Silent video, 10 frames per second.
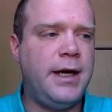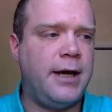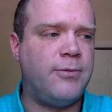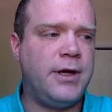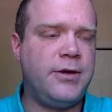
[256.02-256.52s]

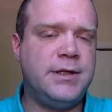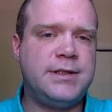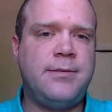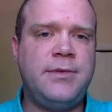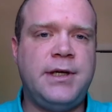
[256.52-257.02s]
And whether
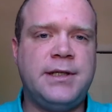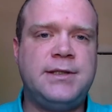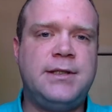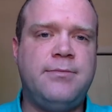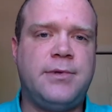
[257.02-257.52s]
it's something
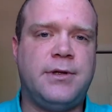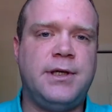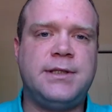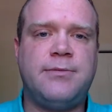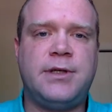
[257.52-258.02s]
as
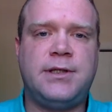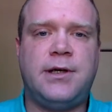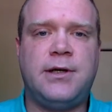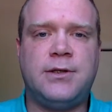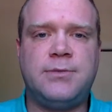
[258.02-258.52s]
simple as a
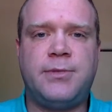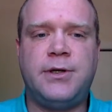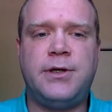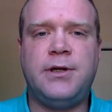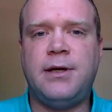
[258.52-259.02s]
McDonald's
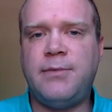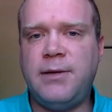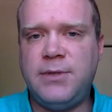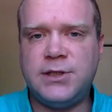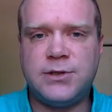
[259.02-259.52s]
burger that
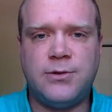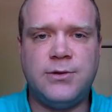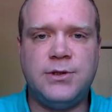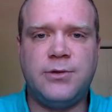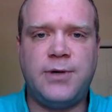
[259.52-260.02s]
might be
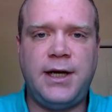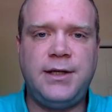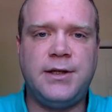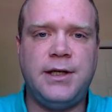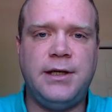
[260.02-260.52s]
sold
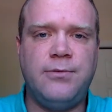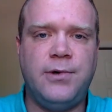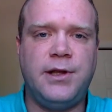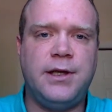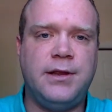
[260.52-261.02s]
directly
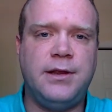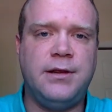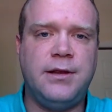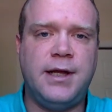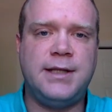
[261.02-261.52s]

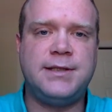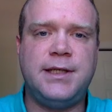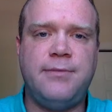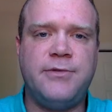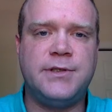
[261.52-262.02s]
within that
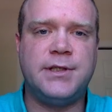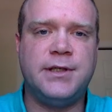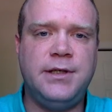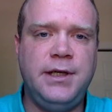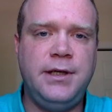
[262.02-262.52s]
same
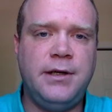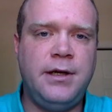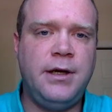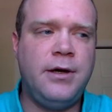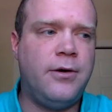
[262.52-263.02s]
facility,
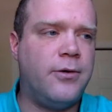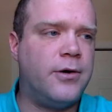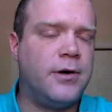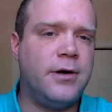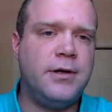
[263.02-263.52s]

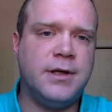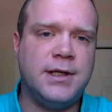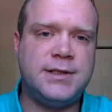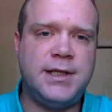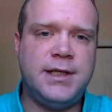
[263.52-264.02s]
or
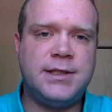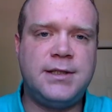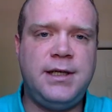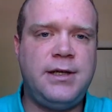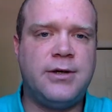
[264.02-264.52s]
let's say a
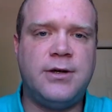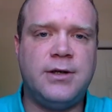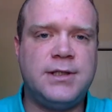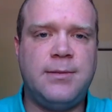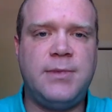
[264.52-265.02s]
sneaker
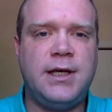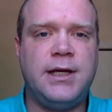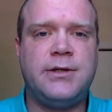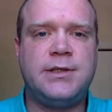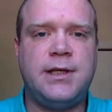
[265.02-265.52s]
or something
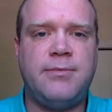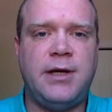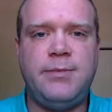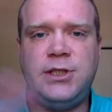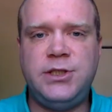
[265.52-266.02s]
else that
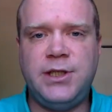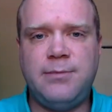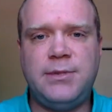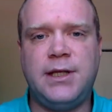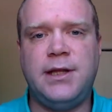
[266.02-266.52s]
might be
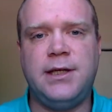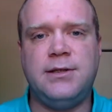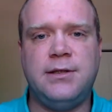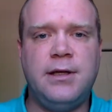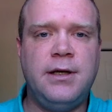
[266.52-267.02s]
shipped and
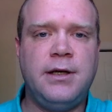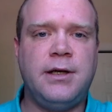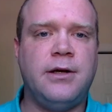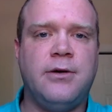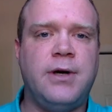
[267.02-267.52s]
then,
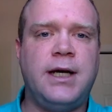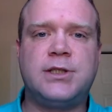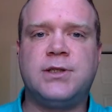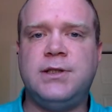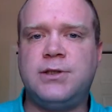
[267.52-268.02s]

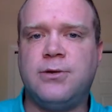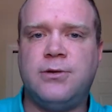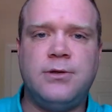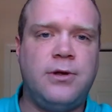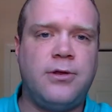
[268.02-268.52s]
actually
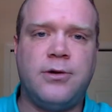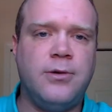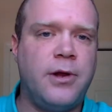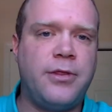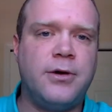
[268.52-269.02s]
sold
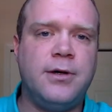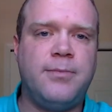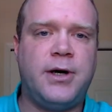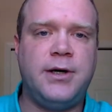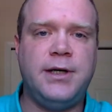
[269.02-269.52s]
through a third
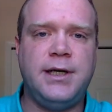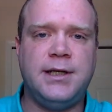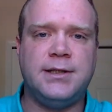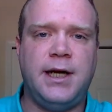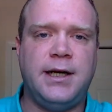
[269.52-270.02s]
party
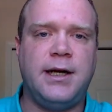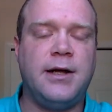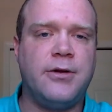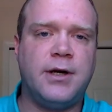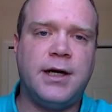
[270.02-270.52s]
in
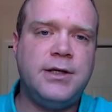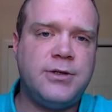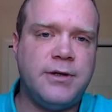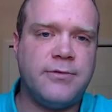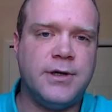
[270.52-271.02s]
another
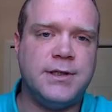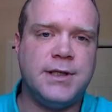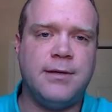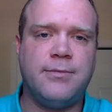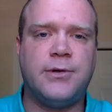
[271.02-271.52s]
country, for
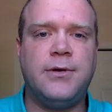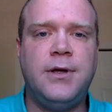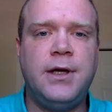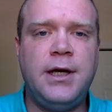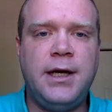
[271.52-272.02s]
example,
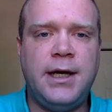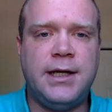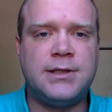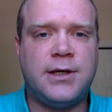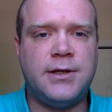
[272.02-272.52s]

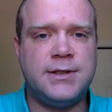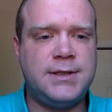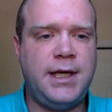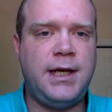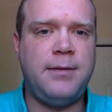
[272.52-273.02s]
it's all the
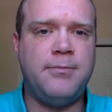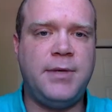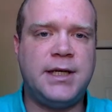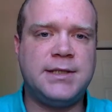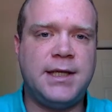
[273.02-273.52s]
same
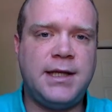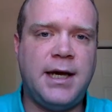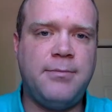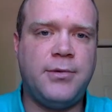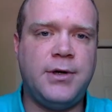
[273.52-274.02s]
because at
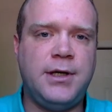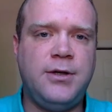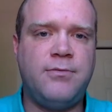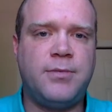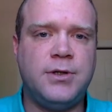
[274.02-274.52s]
that point
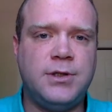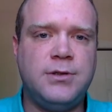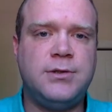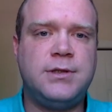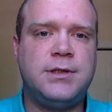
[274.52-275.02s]
you
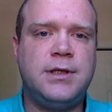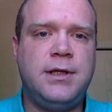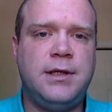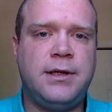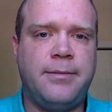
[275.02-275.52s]
produced
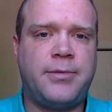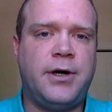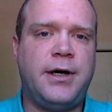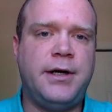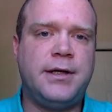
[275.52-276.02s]
the
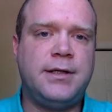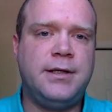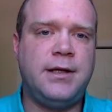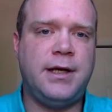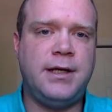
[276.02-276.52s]

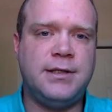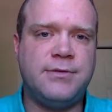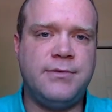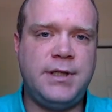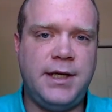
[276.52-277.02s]
product that
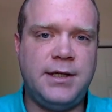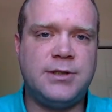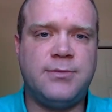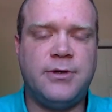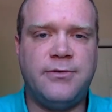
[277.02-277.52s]
is
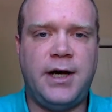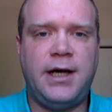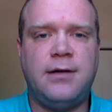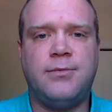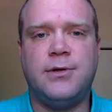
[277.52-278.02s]
tangible,
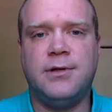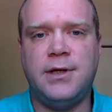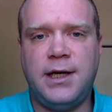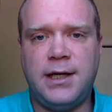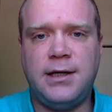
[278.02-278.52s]

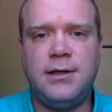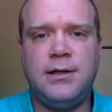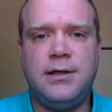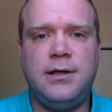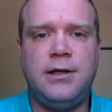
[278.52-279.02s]
viable, and,
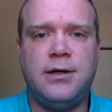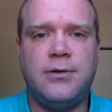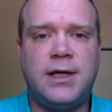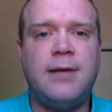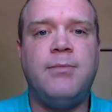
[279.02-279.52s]

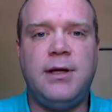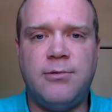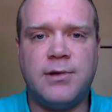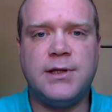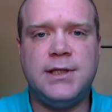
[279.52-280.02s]
can be
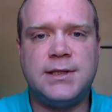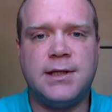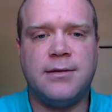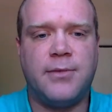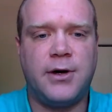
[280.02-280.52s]
released to
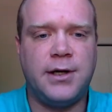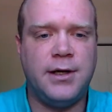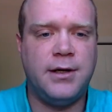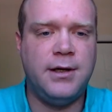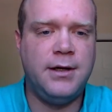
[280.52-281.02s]
the
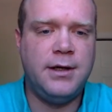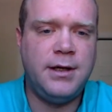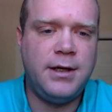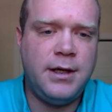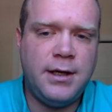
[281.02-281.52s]
market.
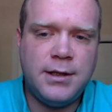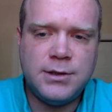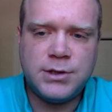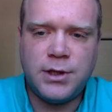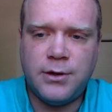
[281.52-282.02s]

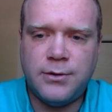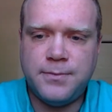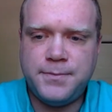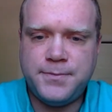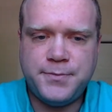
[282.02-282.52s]

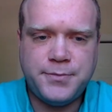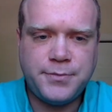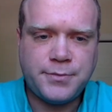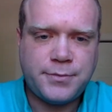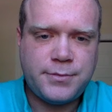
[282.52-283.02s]
So
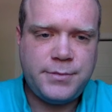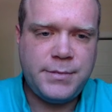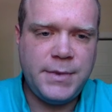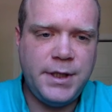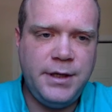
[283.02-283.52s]

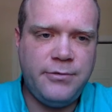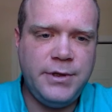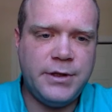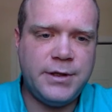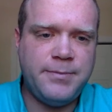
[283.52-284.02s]
if
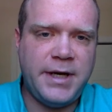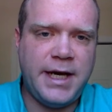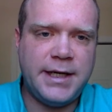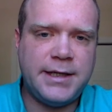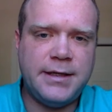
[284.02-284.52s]
we look
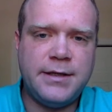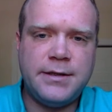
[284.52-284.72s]
back